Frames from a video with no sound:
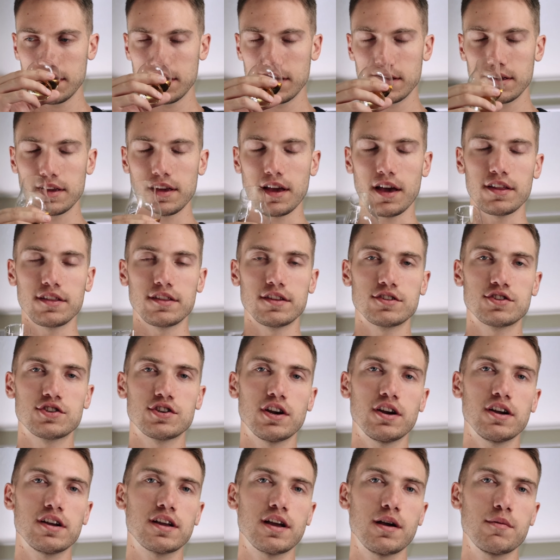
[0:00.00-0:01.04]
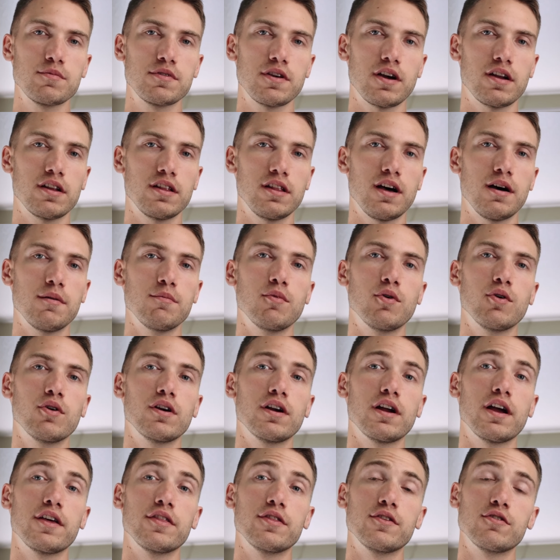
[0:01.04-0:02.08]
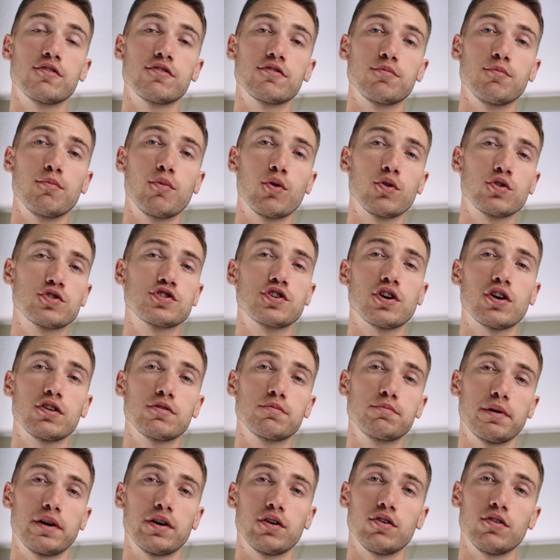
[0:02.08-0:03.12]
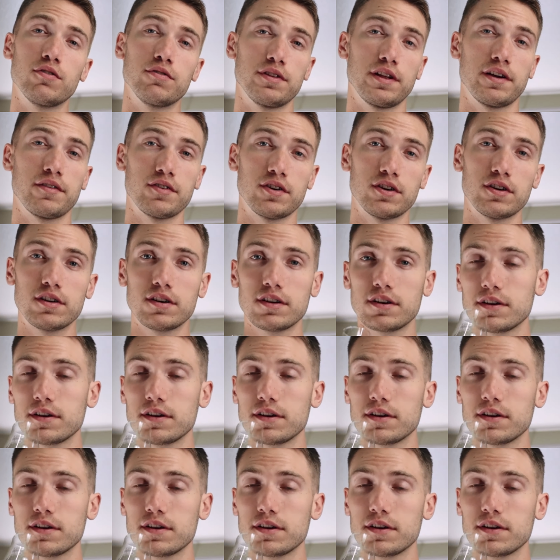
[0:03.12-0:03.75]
Yeah, the cherry comes out a lot more and there's more charred barrel flavor.